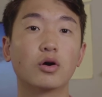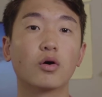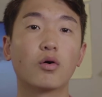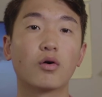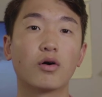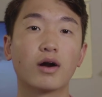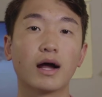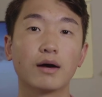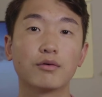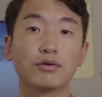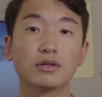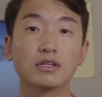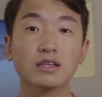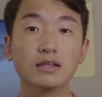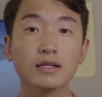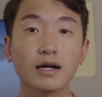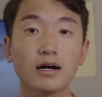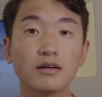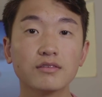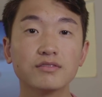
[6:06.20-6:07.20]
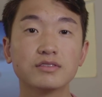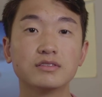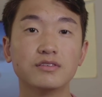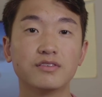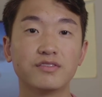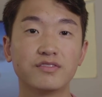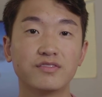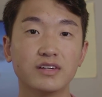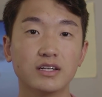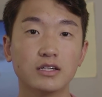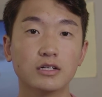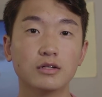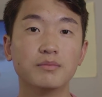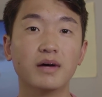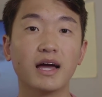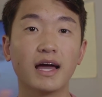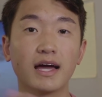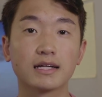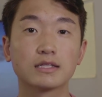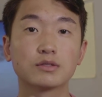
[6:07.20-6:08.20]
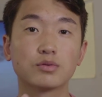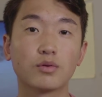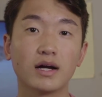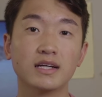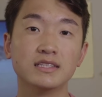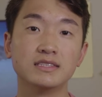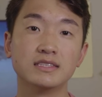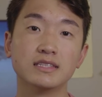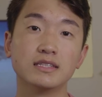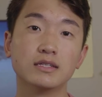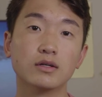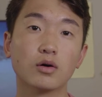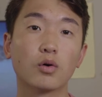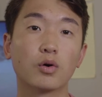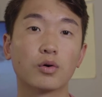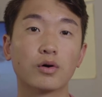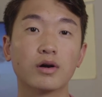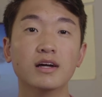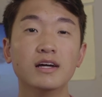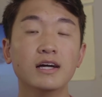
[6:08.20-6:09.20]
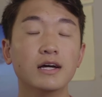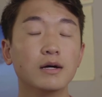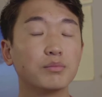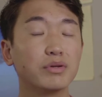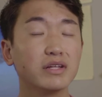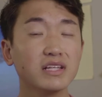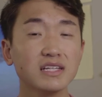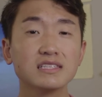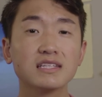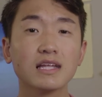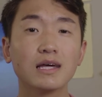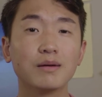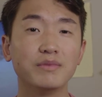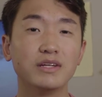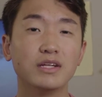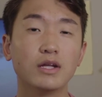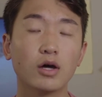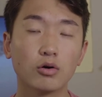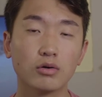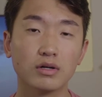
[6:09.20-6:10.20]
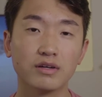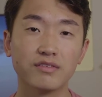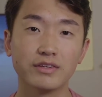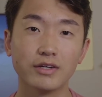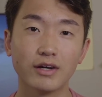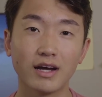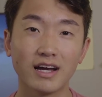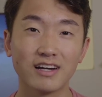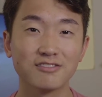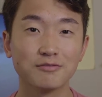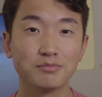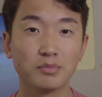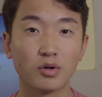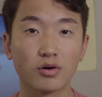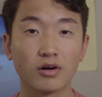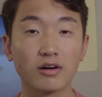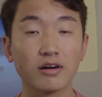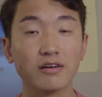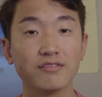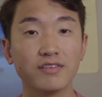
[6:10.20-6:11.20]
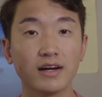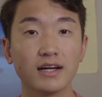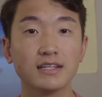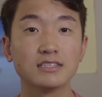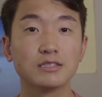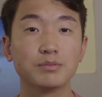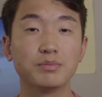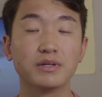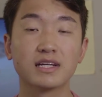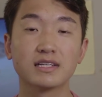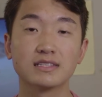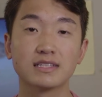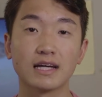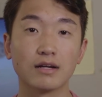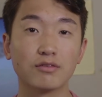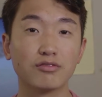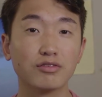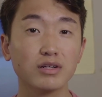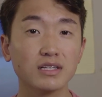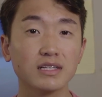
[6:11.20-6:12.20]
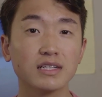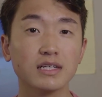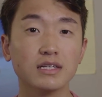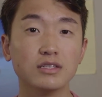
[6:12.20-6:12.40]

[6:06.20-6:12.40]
or I would love to film XYZ, or please let me know if you have more events because I really